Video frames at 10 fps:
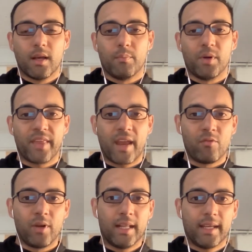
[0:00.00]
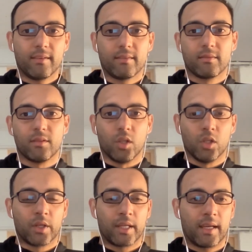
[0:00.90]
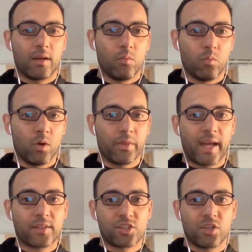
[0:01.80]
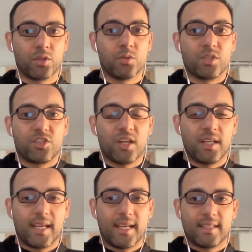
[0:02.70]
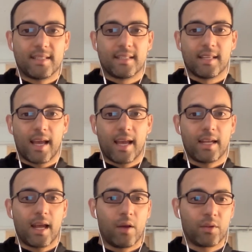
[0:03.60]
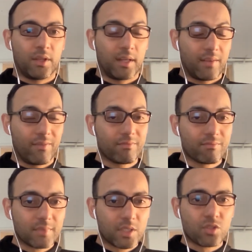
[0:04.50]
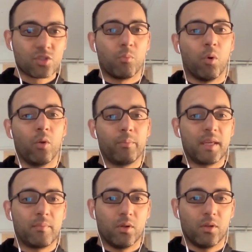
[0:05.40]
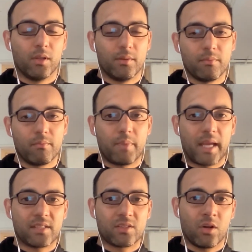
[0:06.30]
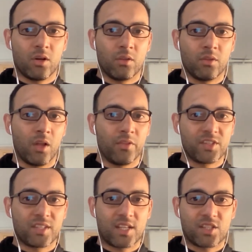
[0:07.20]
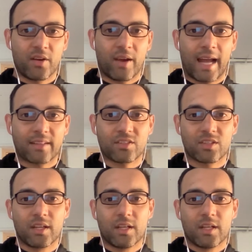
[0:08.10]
But then really looking at what that user journey is and how can you kind of support people based on the stage they're at.